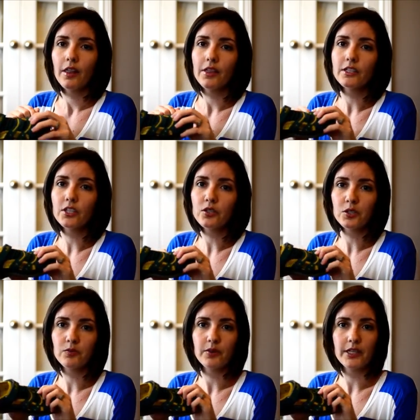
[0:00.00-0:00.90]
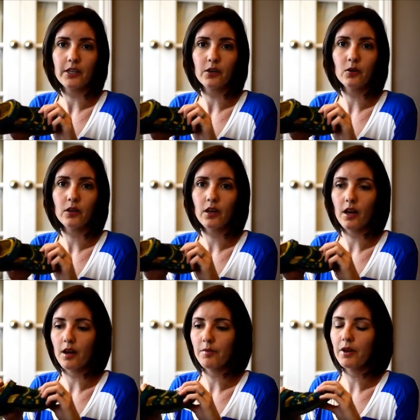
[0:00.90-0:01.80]
this YouTube video,
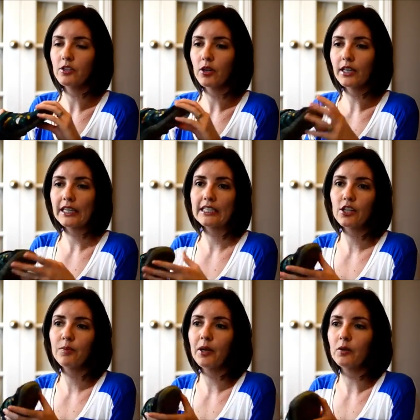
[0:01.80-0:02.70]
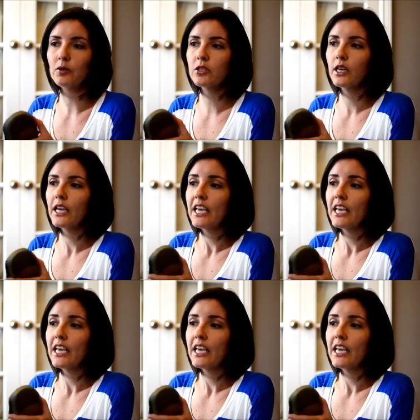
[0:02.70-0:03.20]
a direct link to the post.